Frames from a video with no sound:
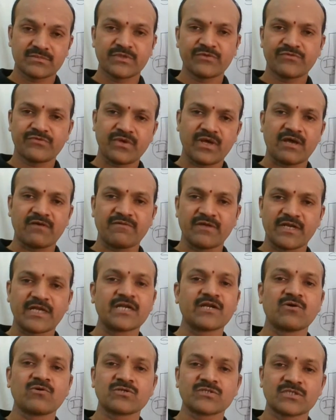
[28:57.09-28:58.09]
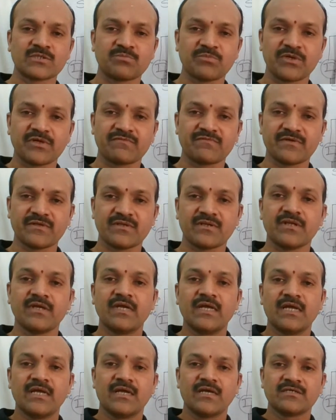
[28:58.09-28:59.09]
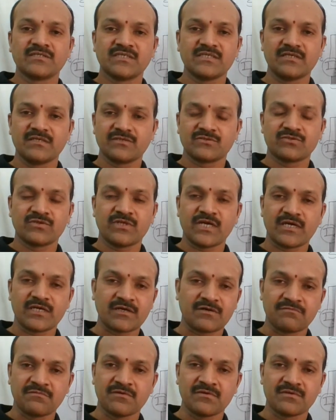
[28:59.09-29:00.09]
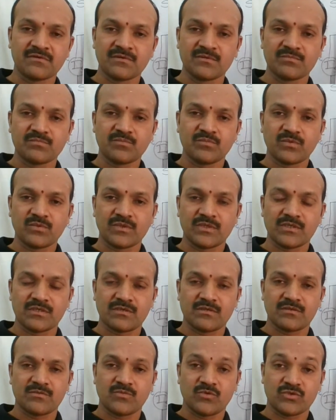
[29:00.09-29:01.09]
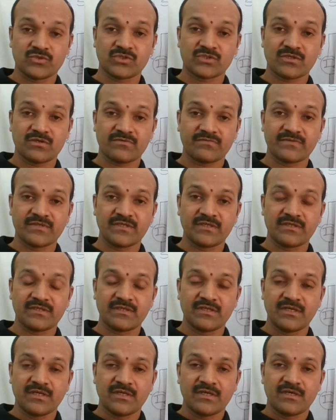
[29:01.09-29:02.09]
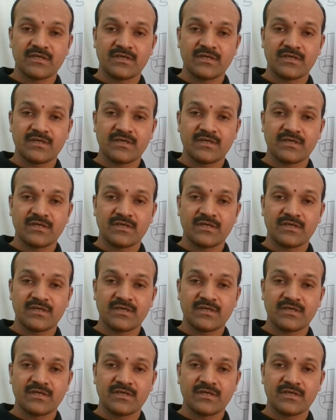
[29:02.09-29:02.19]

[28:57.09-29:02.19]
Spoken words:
If you have any doubts in between, see, today I covered most of the